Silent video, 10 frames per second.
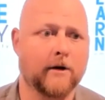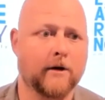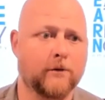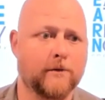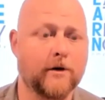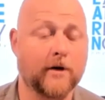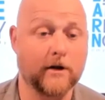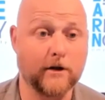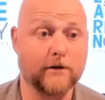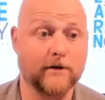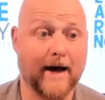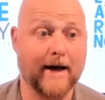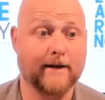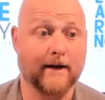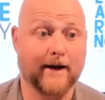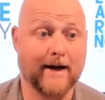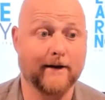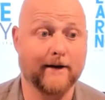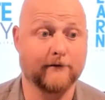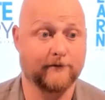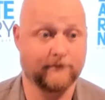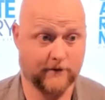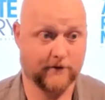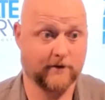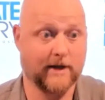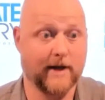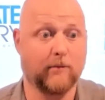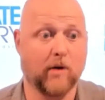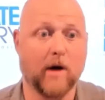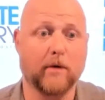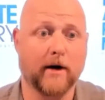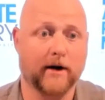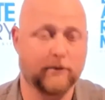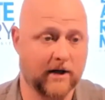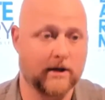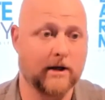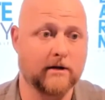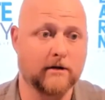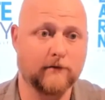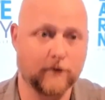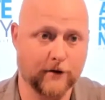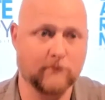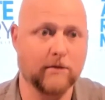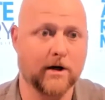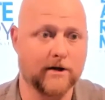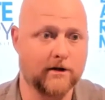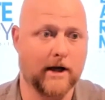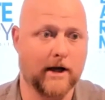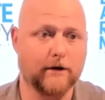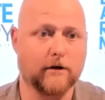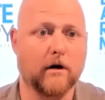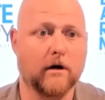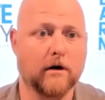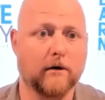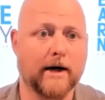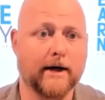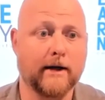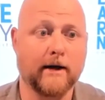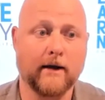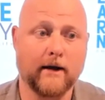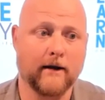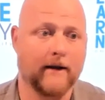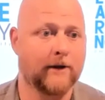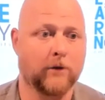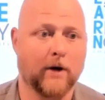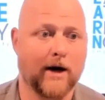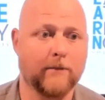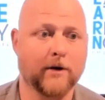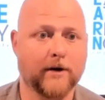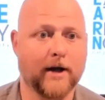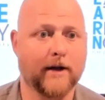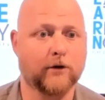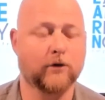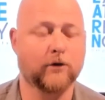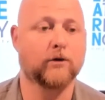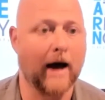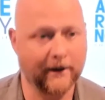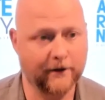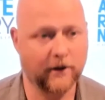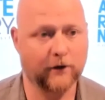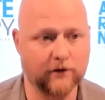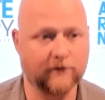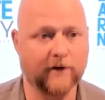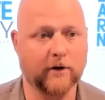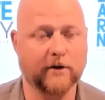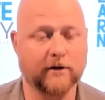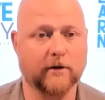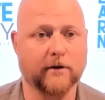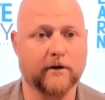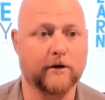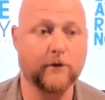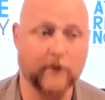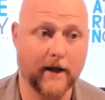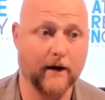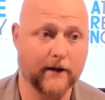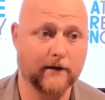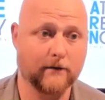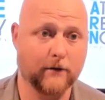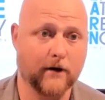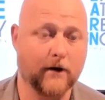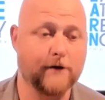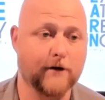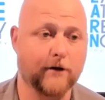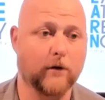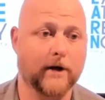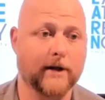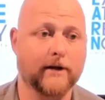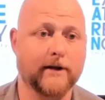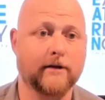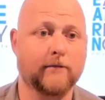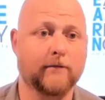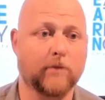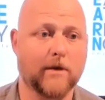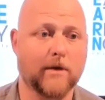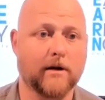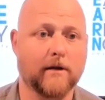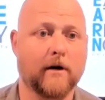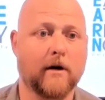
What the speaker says: So you can use that to kind of to set a proper expectation for your budget and your ROI. That's why I built that tool. I chose to focus on two counties with 120 leads per month.